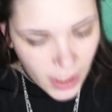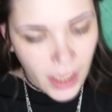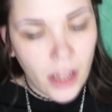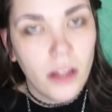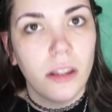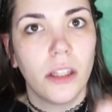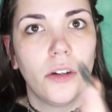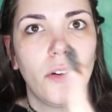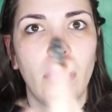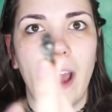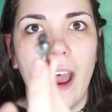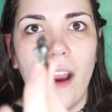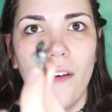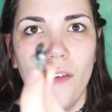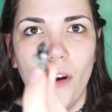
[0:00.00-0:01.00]
like a little
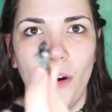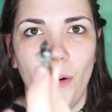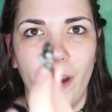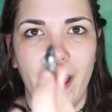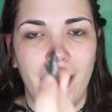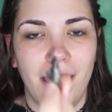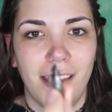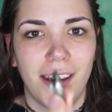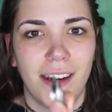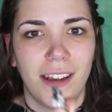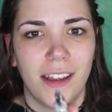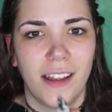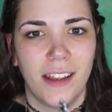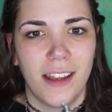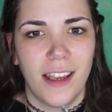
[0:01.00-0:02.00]
arrowhead
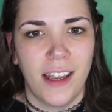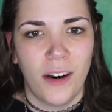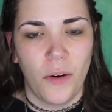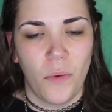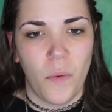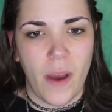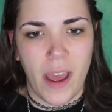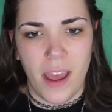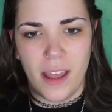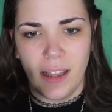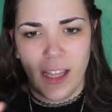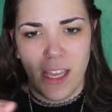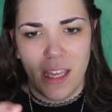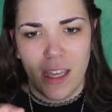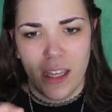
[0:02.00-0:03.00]
in a way,
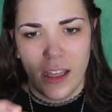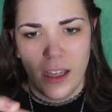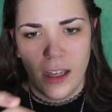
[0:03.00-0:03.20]
like